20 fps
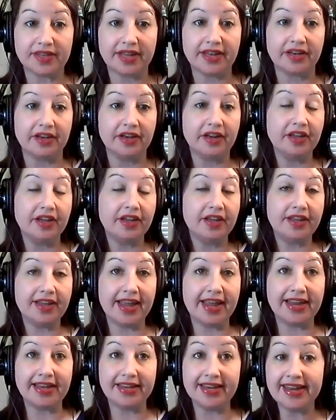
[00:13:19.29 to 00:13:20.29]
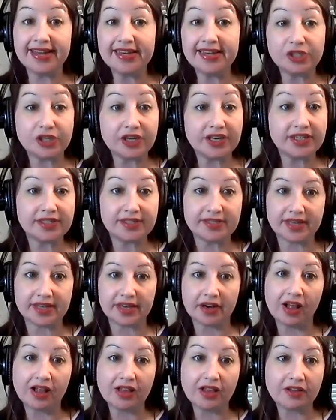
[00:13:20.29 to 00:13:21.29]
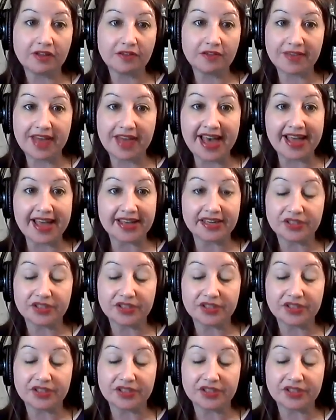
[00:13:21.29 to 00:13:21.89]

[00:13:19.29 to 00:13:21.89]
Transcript: and agents and all of that.